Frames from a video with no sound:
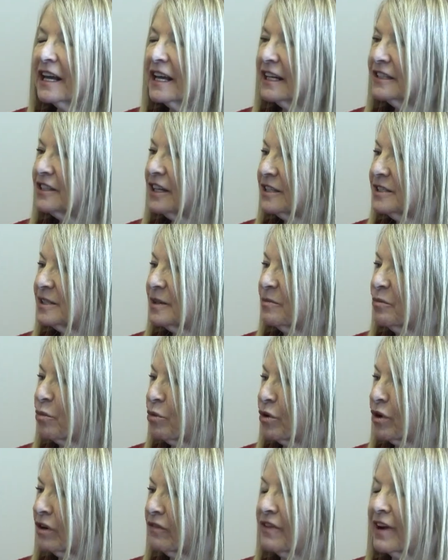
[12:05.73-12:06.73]
He had done
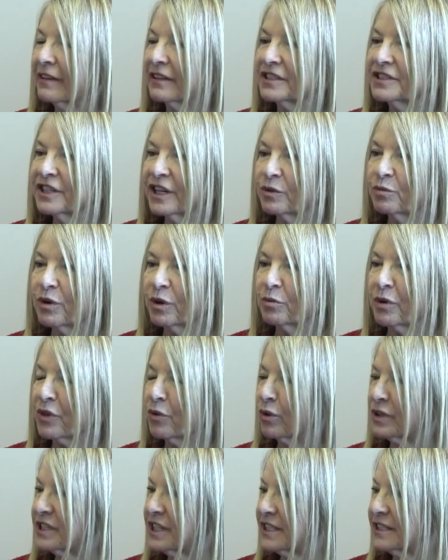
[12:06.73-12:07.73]
some work, volunteer work
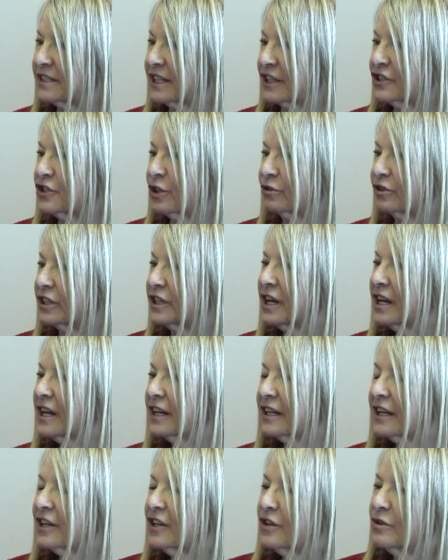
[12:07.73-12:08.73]
with autistic children.
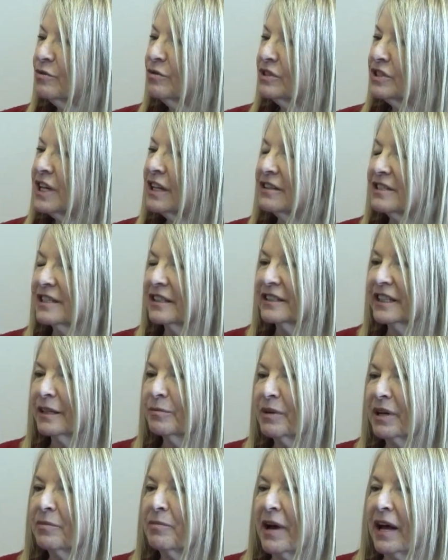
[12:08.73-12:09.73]
Can you tell us a
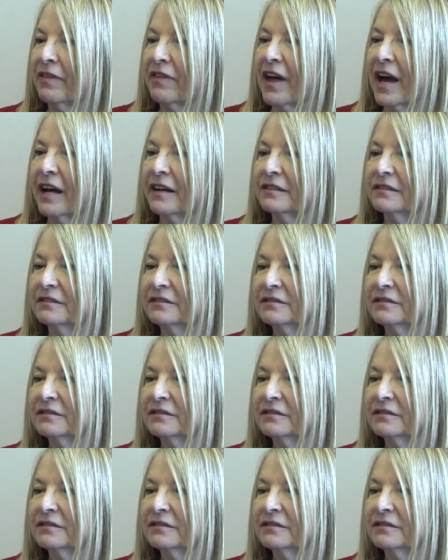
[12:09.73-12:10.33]
little bit about that?